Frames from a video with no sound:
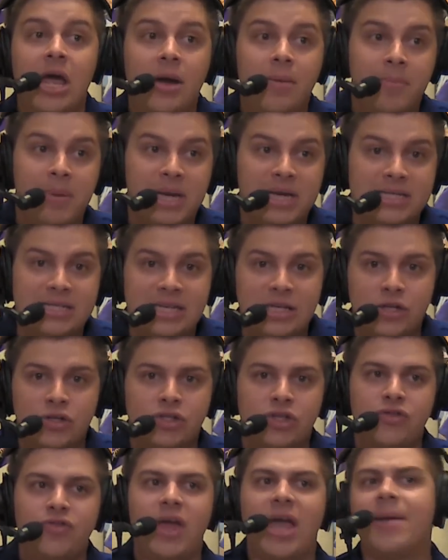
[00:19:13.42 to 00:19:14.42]
Because here's
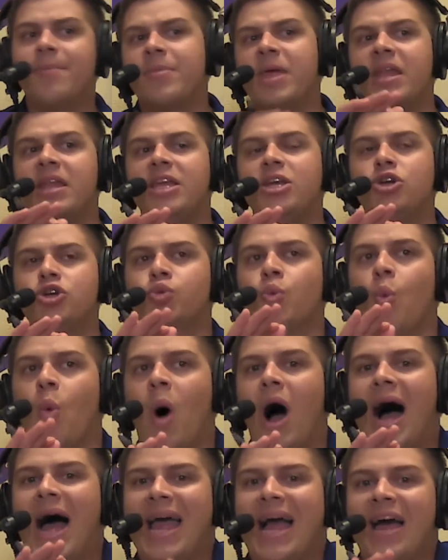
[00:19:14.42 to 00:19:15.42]
the thing, and here's
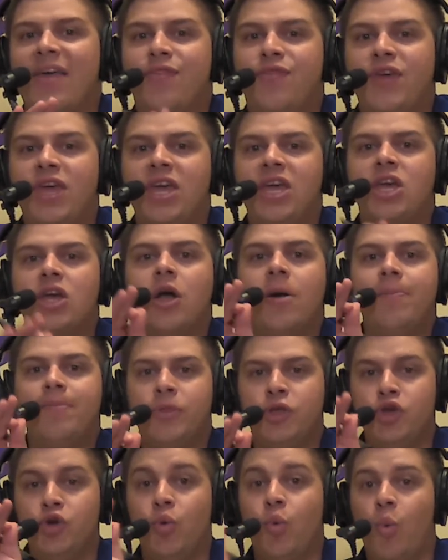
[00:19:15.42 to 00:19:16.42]
why I think
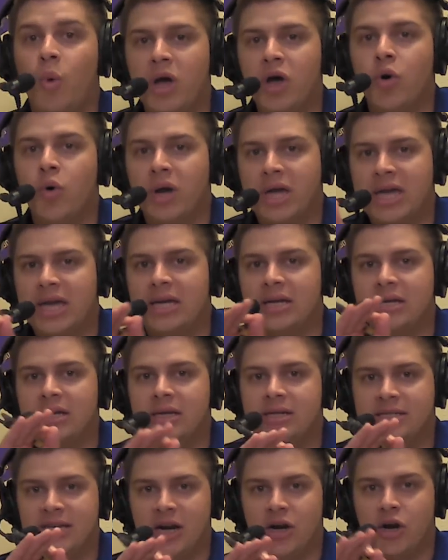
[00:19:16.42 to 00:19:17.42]
you will get
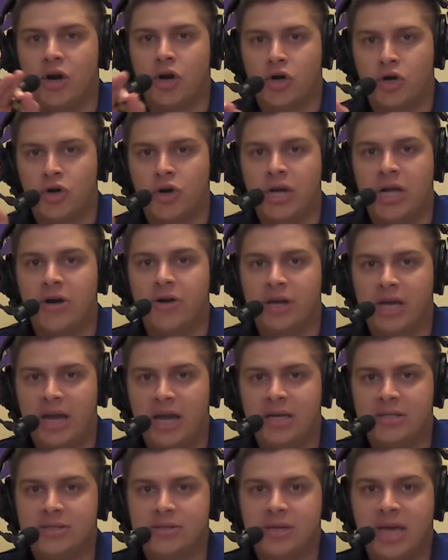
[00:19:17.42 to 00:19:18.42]
Derek Curiel
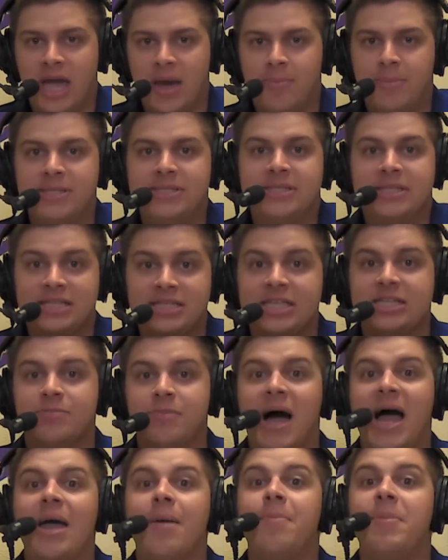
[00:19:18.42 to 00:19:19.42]
to campus. This is
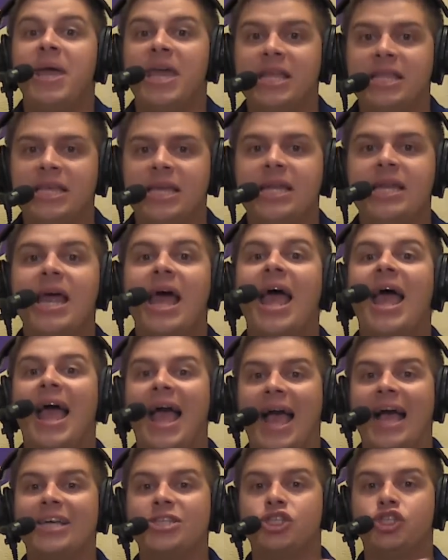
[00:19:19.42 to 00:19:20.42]
my opinion
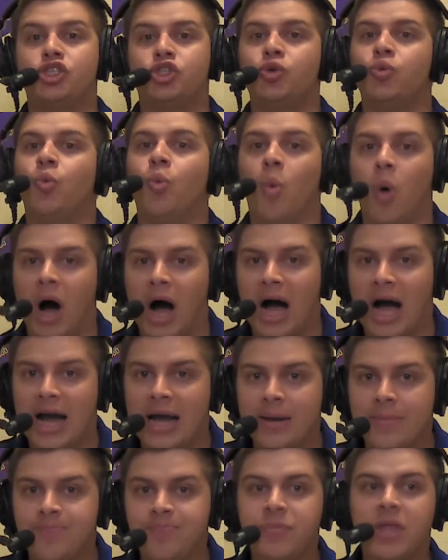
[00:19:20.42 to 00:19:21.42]
as to why.
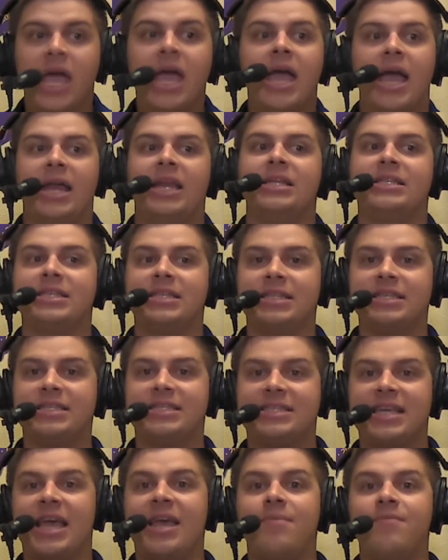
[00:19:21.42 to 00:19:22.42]
And it's in the
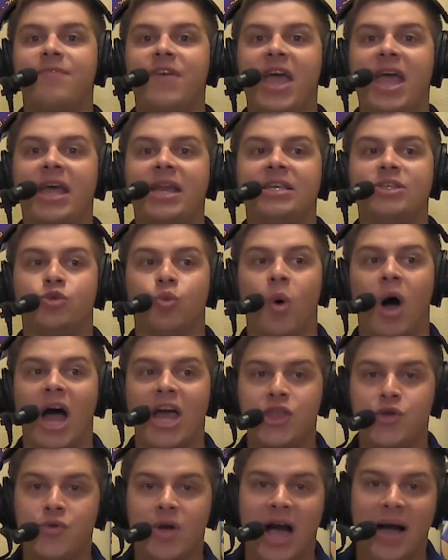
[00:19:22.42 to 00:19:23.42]
same vein as why
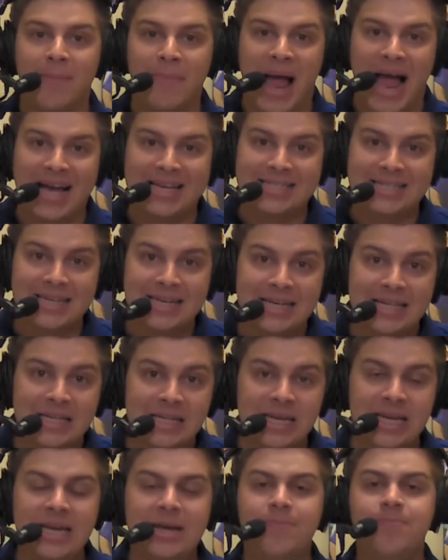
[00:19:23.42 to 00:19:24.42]
you got Paxton
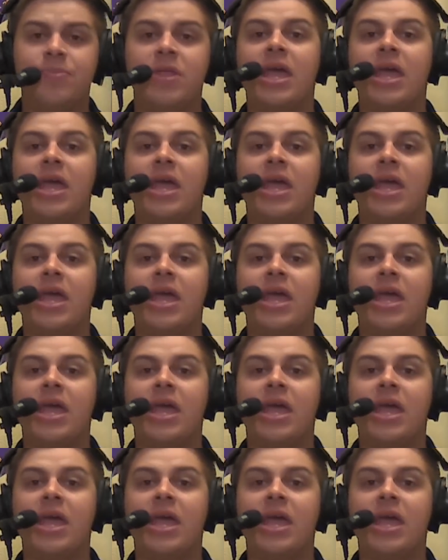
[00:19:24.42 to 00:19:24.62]
Kling.